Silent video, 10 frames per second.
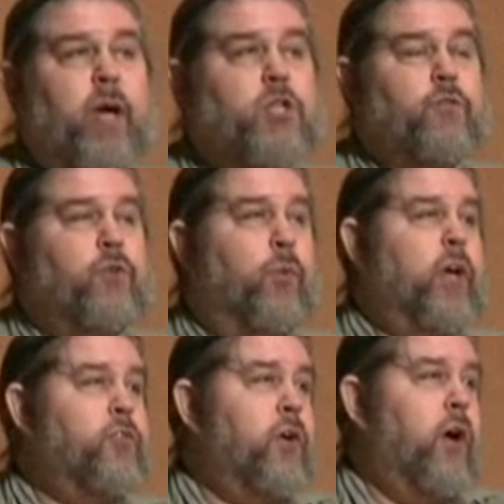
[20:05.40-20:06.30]
page a few
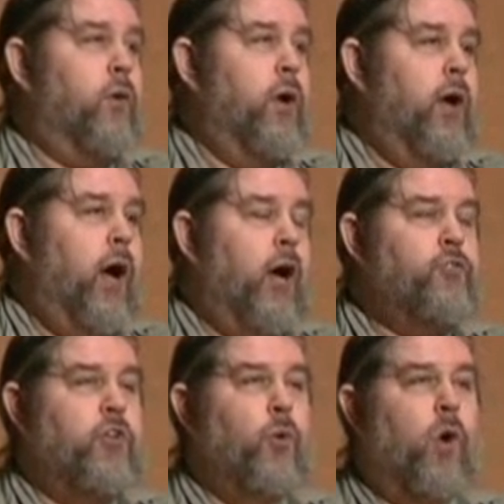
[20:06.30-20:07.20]
weeks ago. I
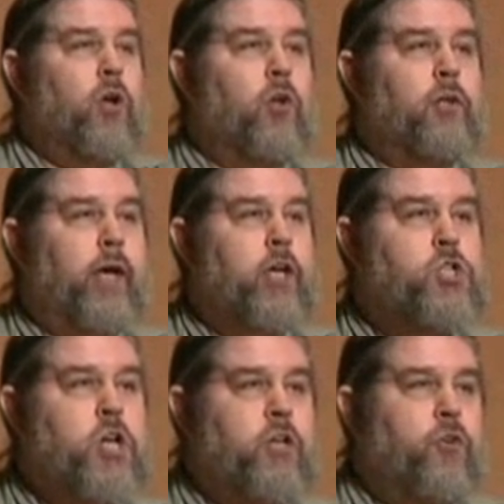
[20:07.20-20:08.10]
said, you want to look like a
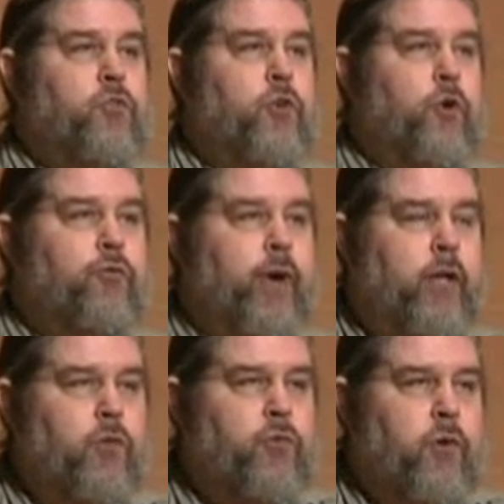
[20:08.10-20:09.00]
genius to your
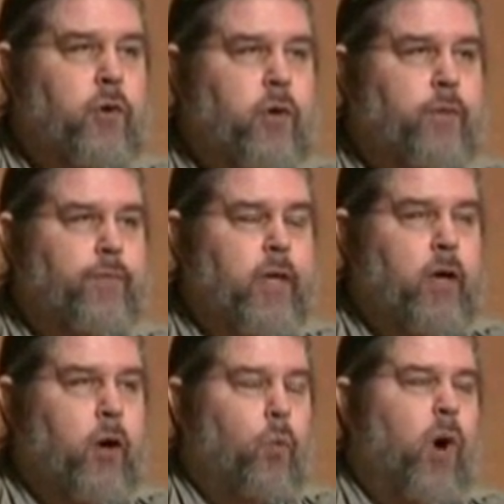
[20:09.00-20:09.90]
friends?
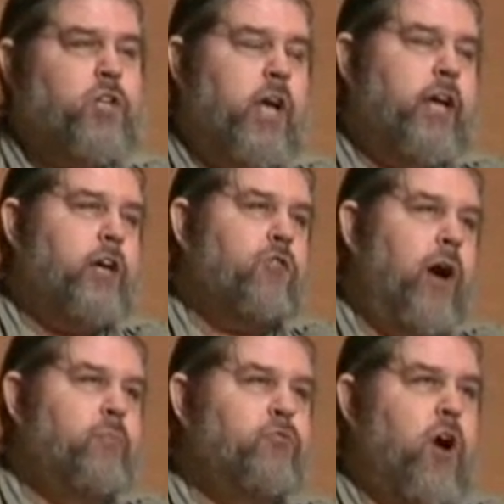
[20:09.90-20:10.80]
Watch any
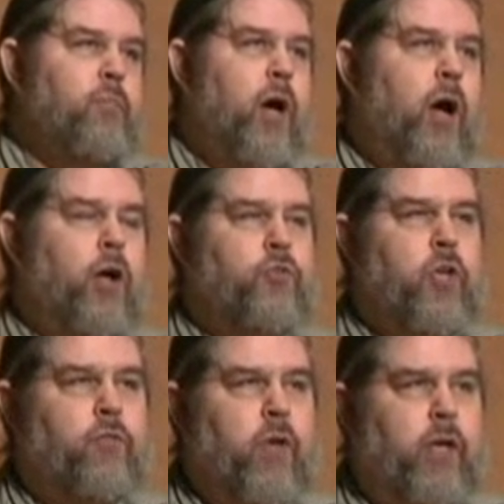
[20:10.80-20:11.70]
crime drama on
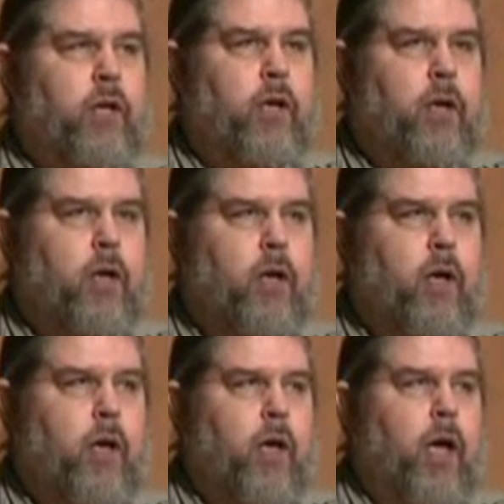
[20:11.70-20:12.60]
TV
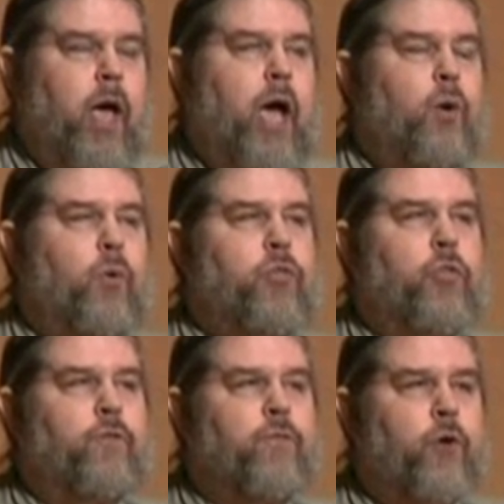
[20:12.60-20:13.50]
and
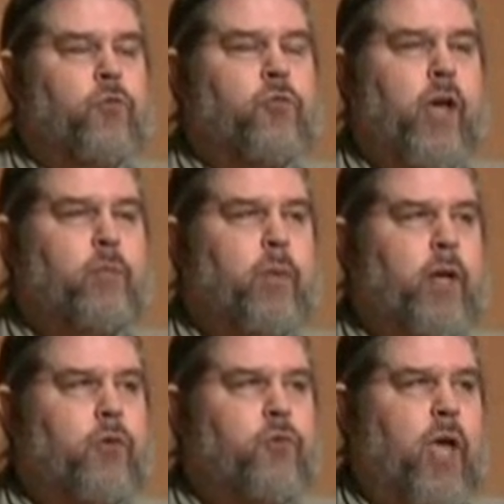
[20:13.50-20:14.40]
within the first 10
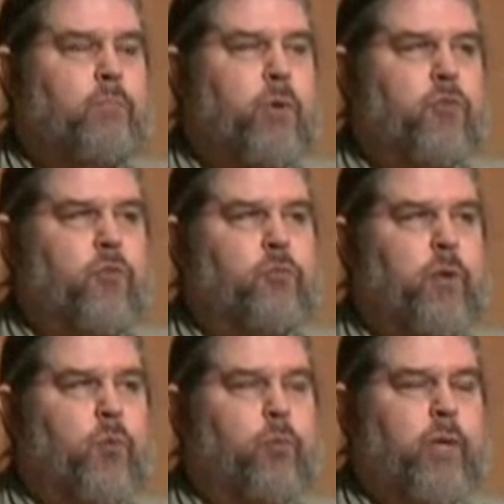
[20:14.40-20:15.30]
minutes, a
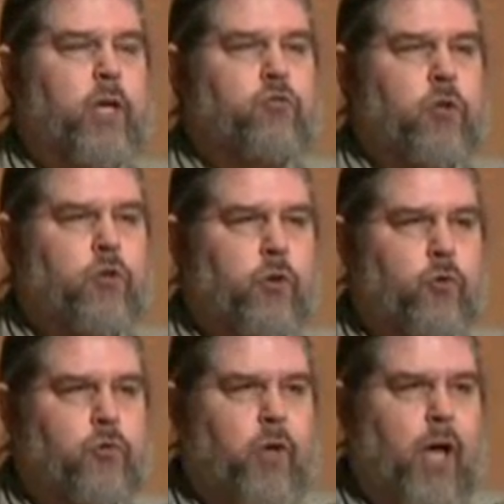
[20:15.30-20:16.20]
businessman will be
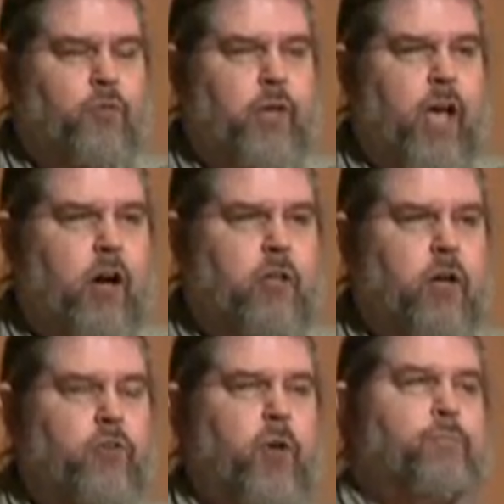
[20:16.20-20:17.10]
introduced as a
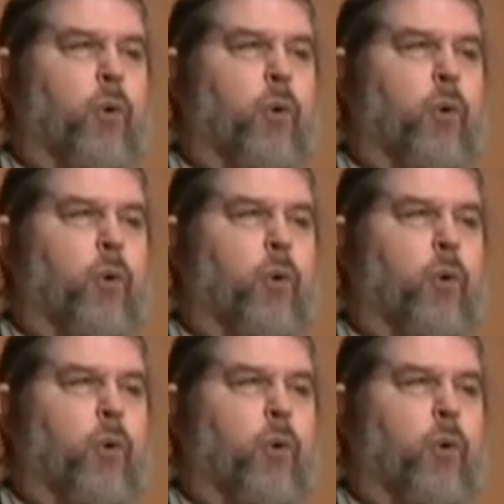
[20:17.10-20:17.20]
character. I say,